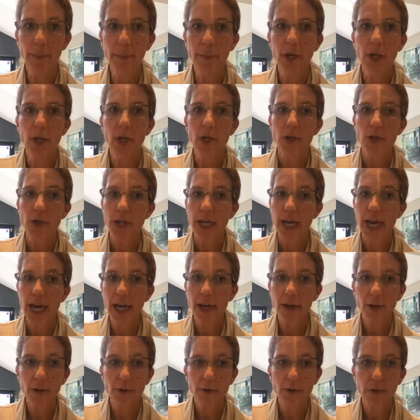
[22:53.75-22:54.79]
You can
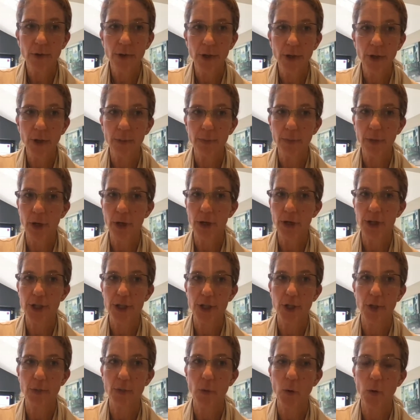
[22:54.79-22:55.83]
offer porridge
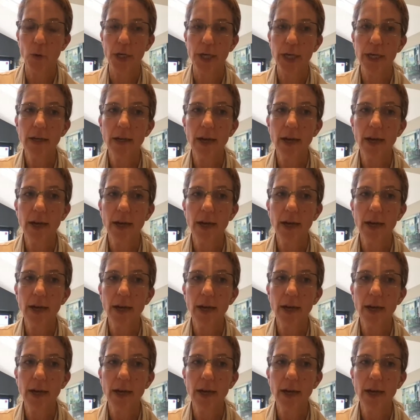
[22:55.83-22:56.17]
in the morning.